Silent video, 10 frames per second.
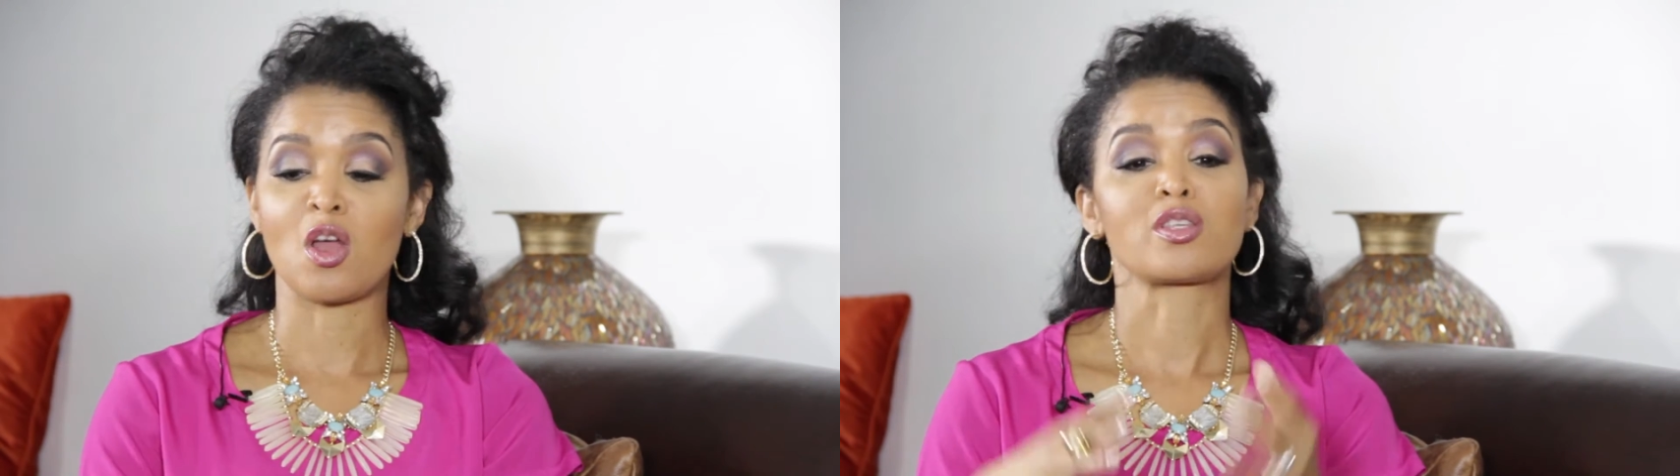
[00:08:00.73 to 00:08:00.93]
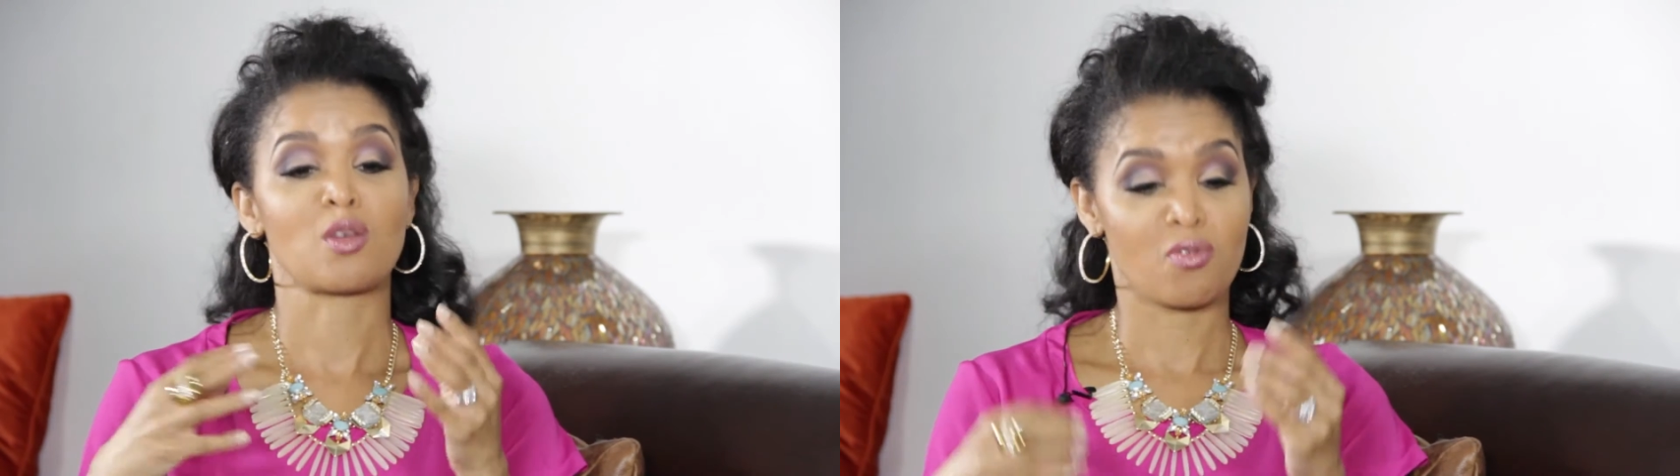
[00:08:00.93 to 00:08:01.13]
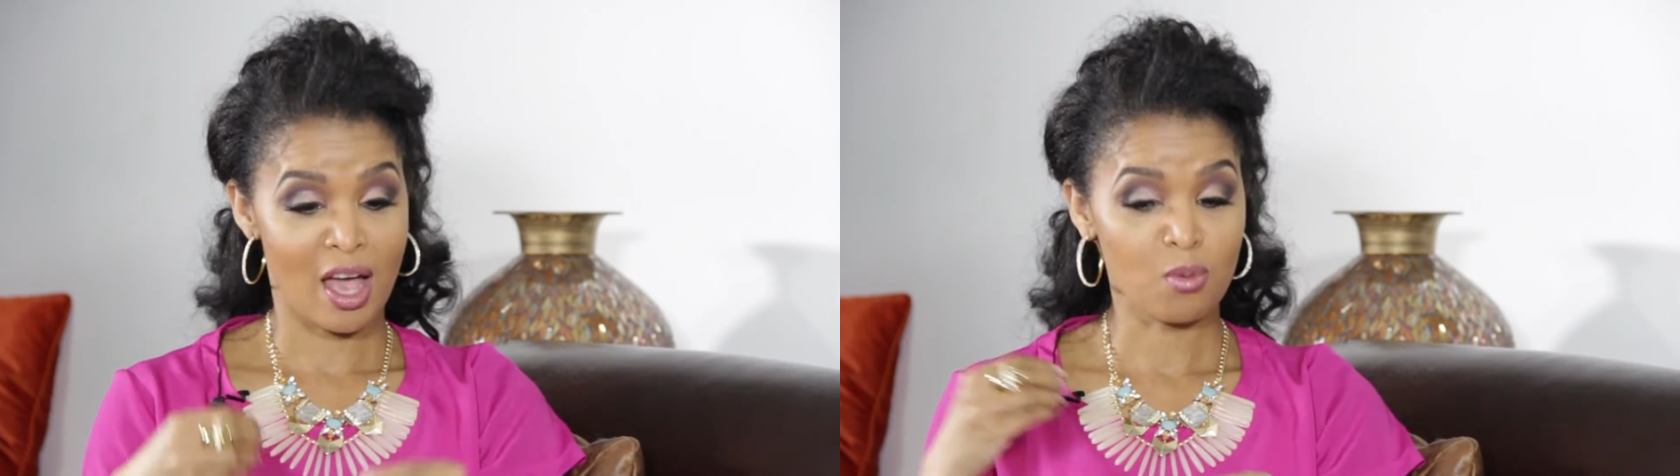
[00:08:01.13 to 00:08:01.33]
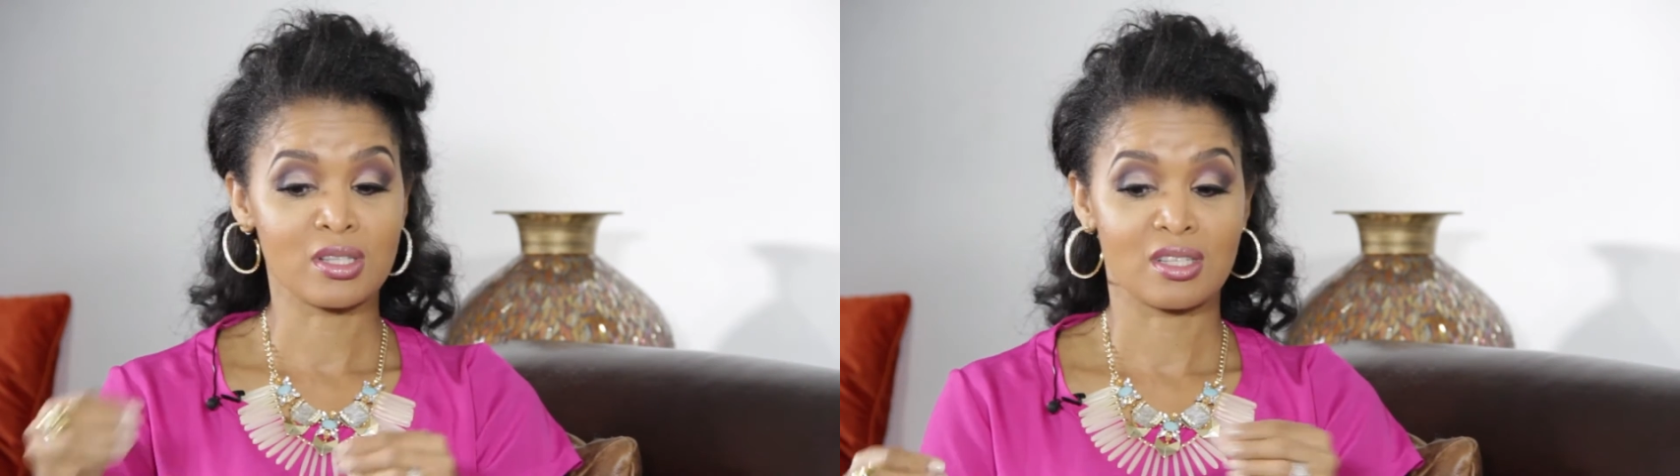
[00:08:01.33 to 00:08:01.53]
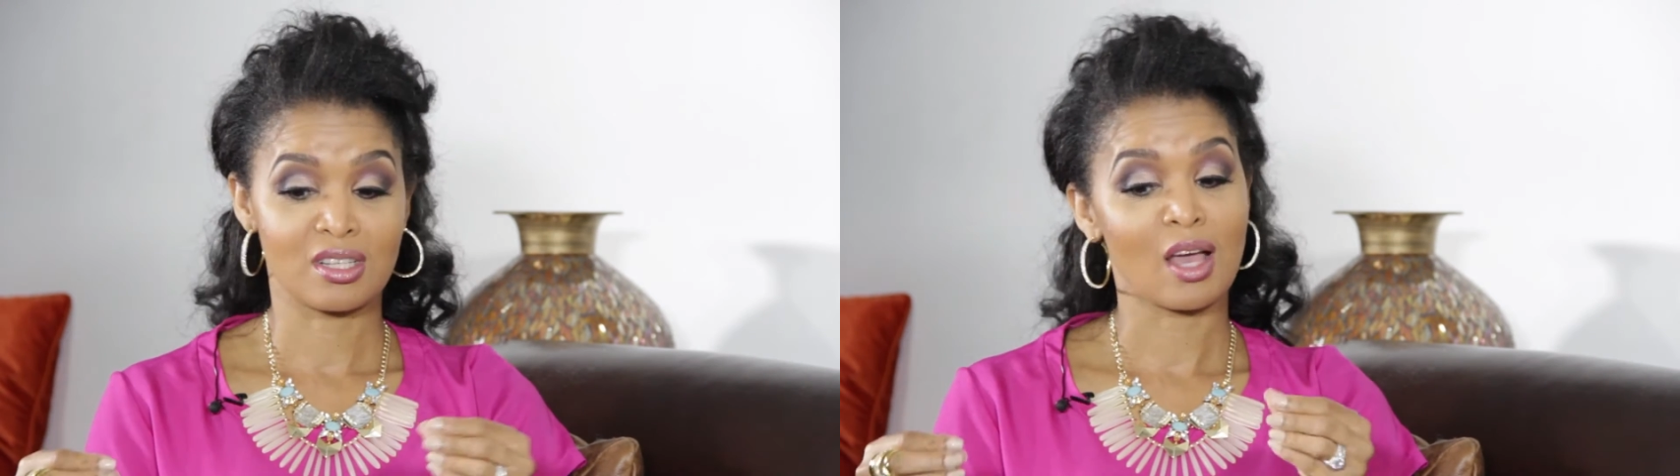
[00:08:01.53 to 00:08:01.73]
So that
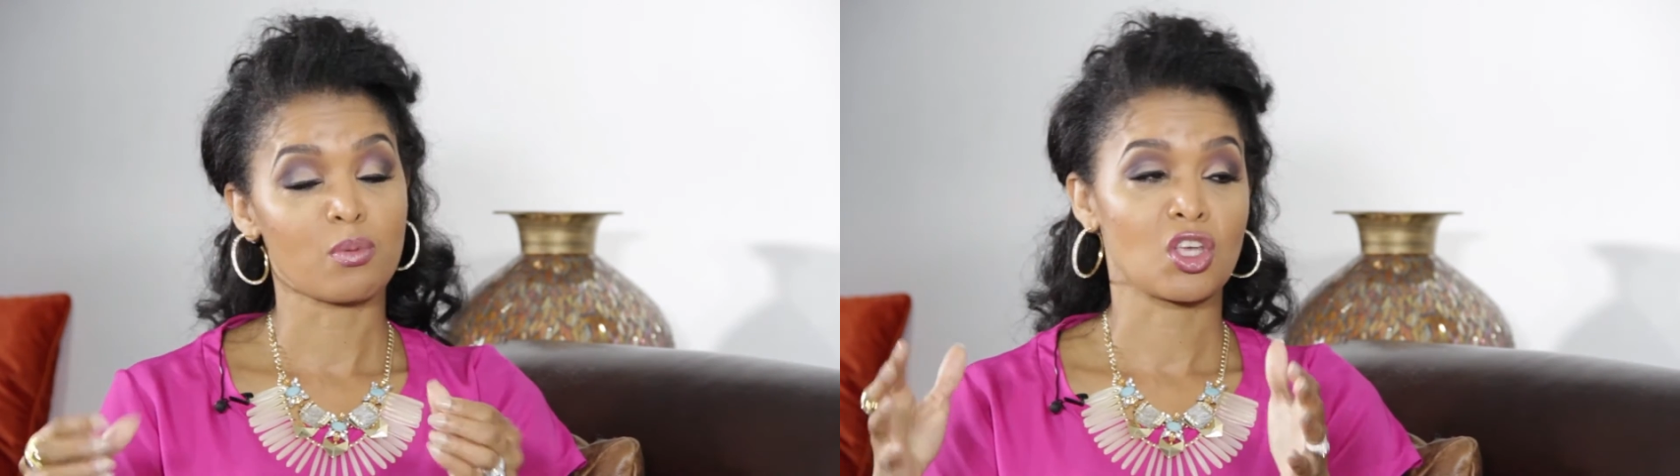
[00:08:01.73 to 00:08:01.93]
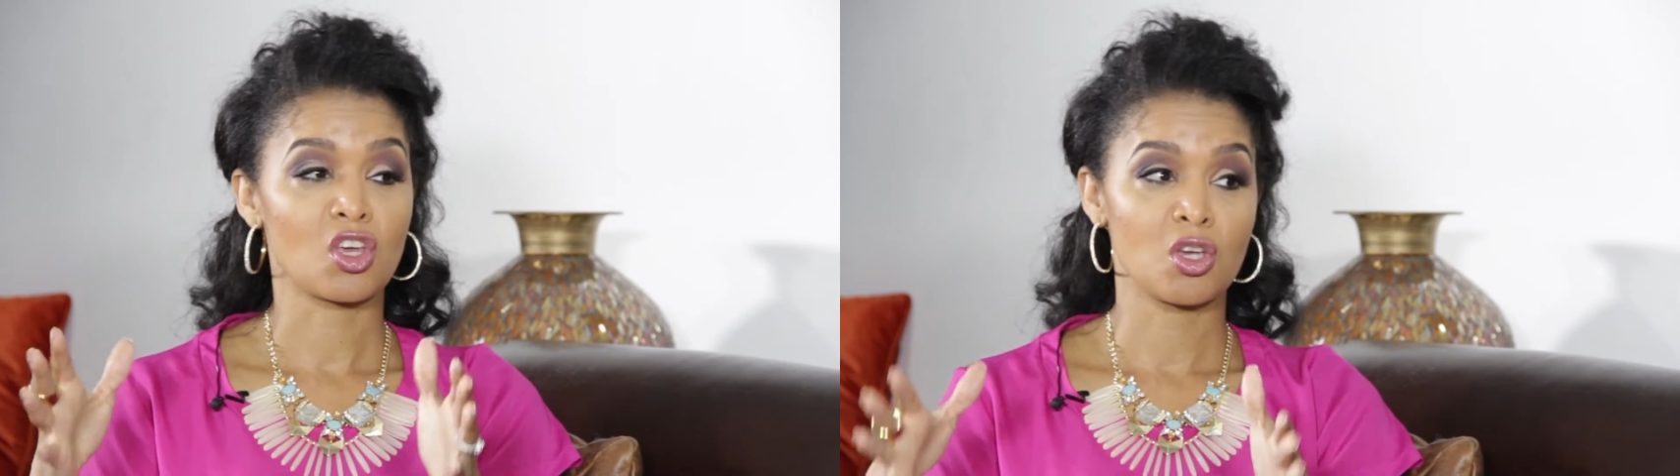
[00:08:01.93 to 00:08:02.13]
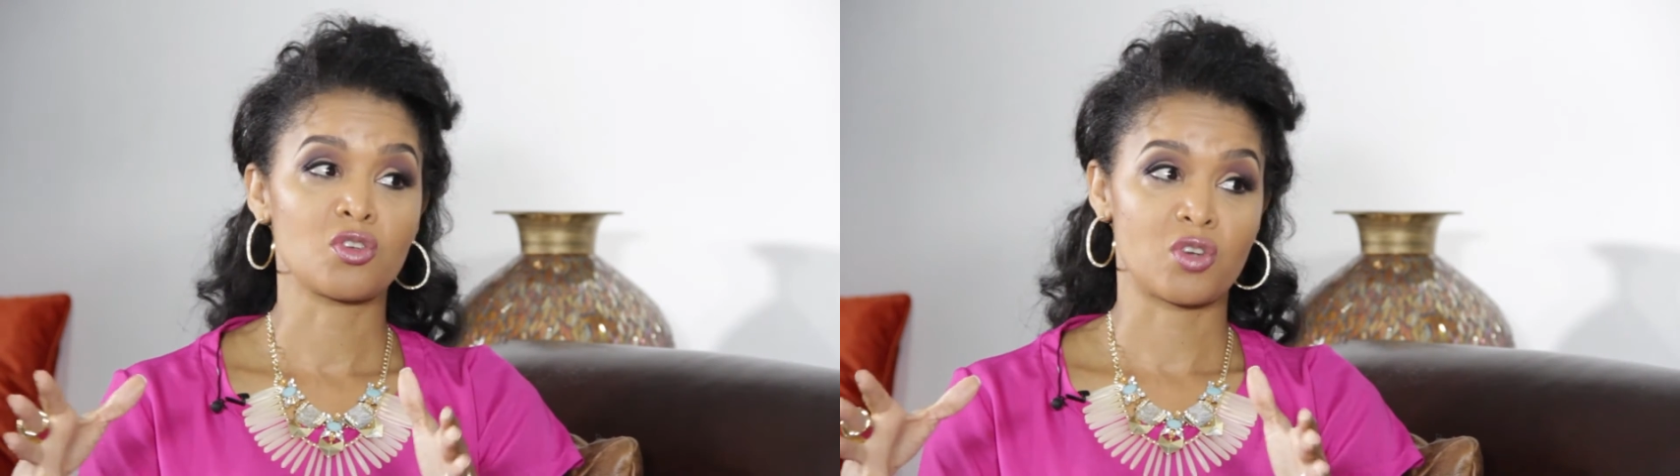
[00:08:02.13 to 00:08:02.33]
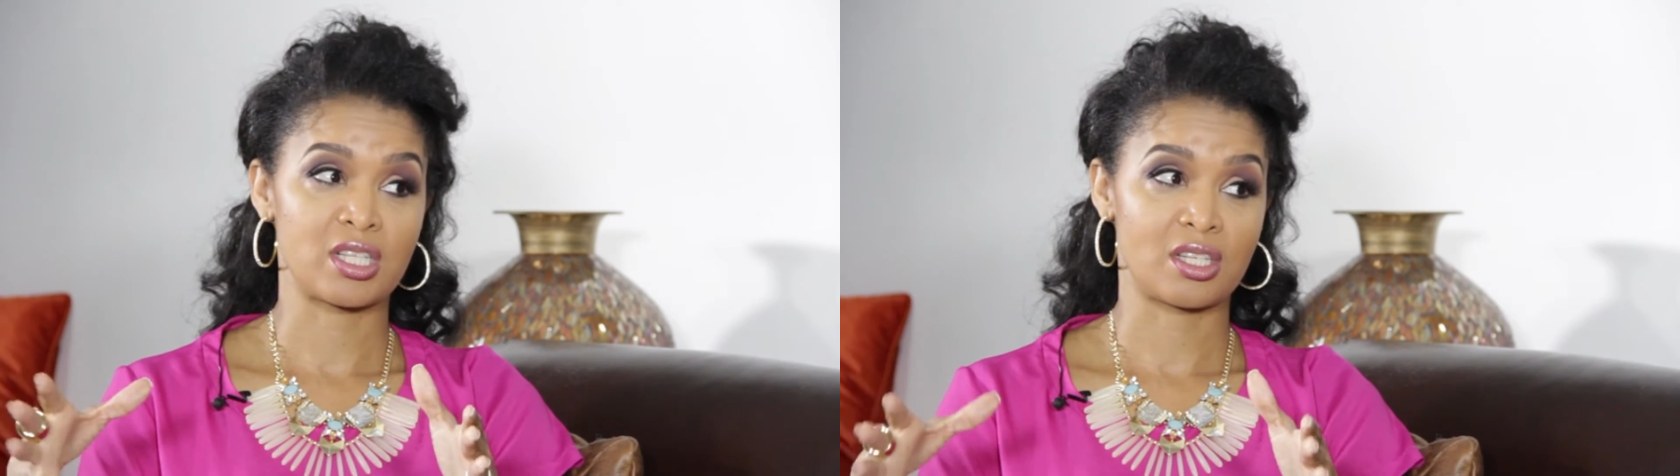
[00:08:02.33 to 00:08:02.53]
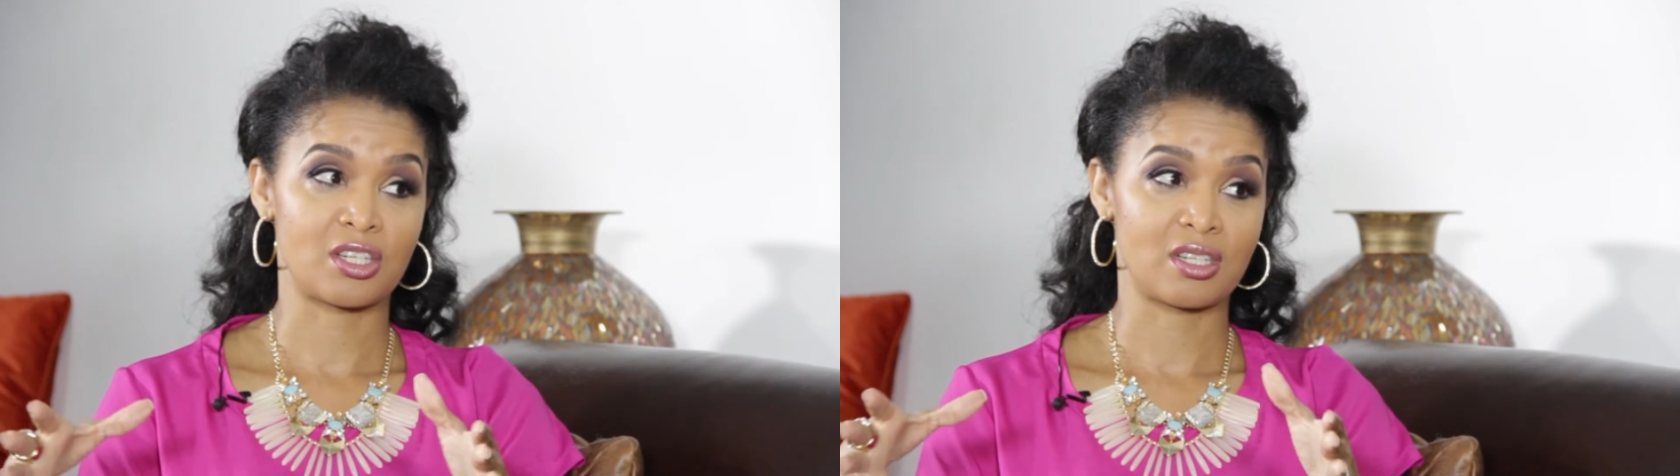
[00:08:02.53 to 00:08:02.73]
was a huge
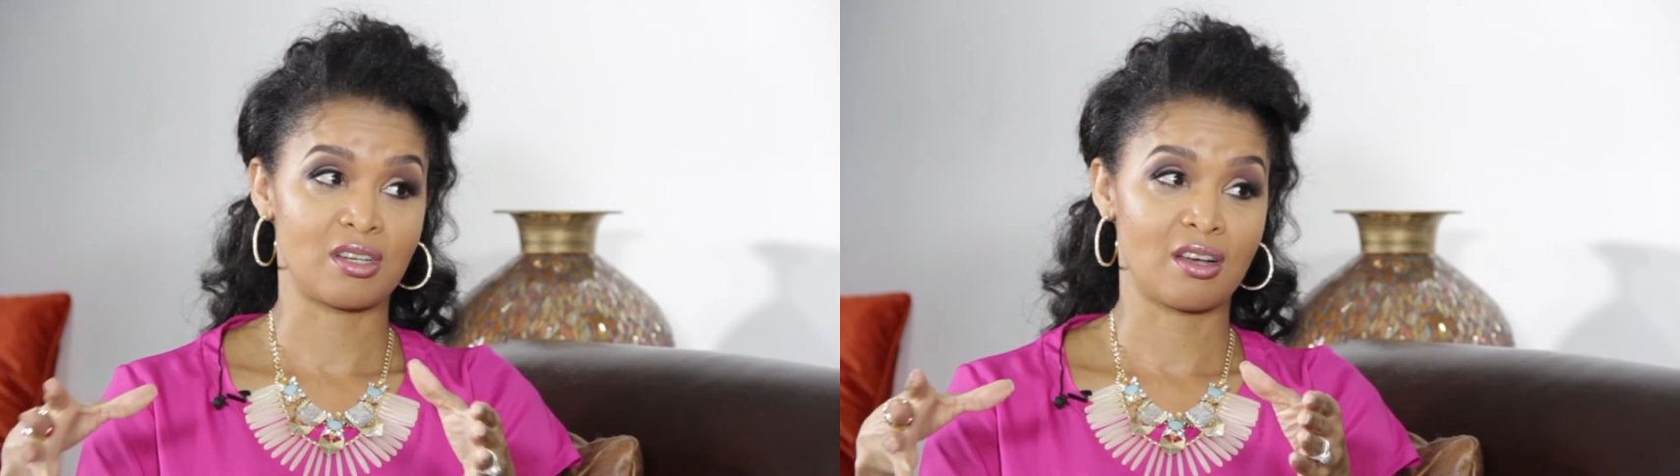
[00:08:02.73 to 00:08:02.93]
transition